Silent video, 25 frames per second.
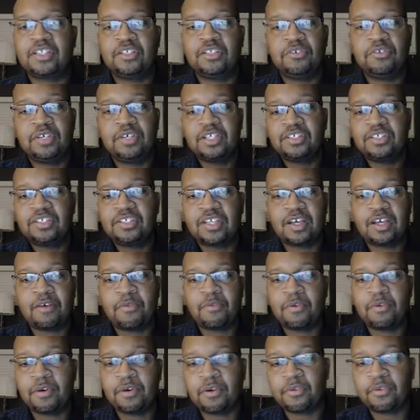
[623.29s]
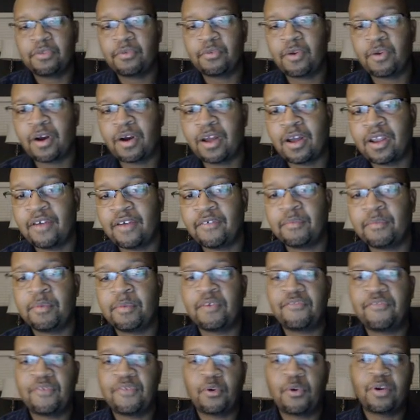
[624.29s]
And you can see I won't go through all of them,
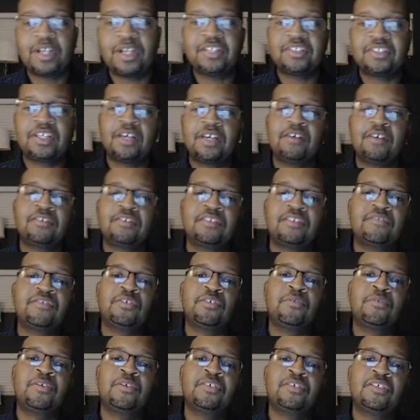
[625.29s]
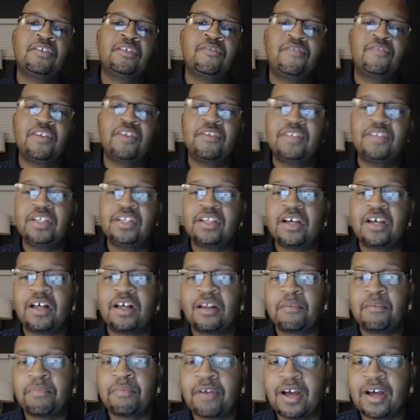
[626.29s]
but 40 sales of
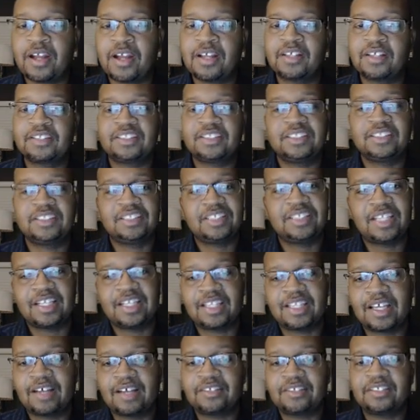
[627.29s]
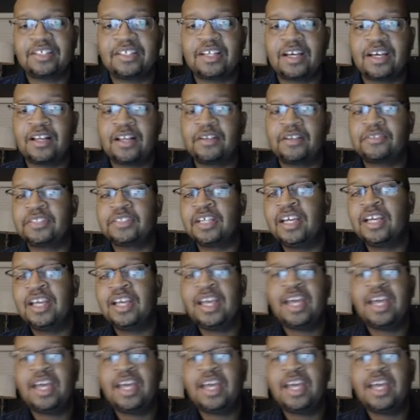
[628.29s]
$250 products is $10,000.